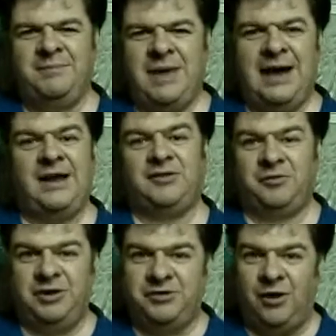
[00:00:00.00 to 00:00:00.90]
And as a
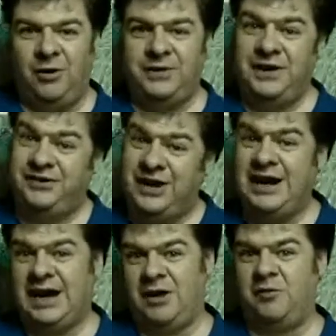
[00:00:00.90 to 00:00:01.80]
result, they
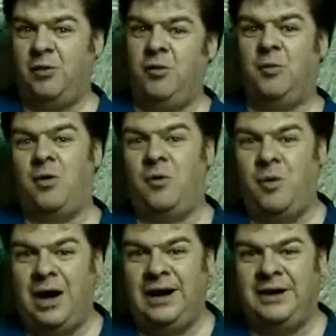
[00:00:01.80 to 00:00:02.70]
stayed out of World War
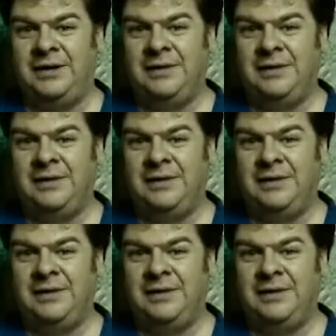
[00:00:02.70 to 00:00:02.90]
I.